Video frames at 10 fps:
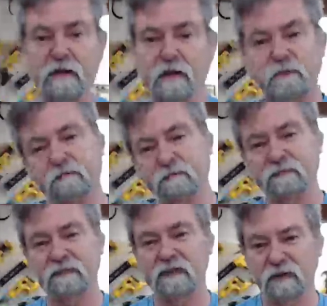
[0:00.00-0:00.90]
So
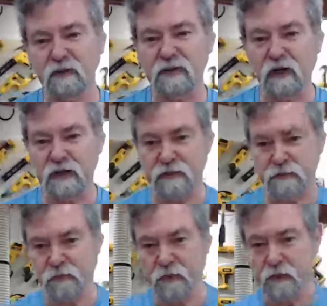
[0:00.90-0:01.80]
looks nice.
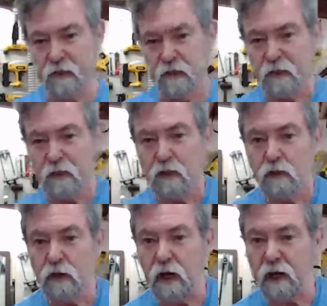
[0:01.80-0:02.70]

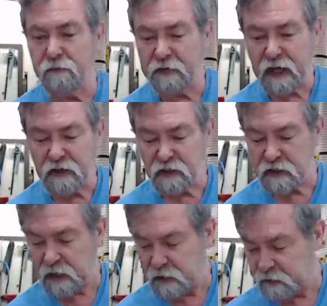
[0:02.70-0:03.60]
No notification,
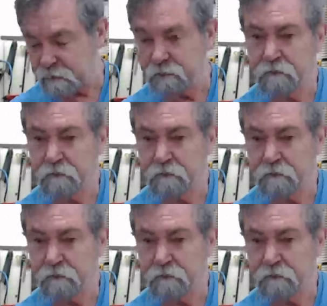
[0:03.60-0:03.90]
Janice.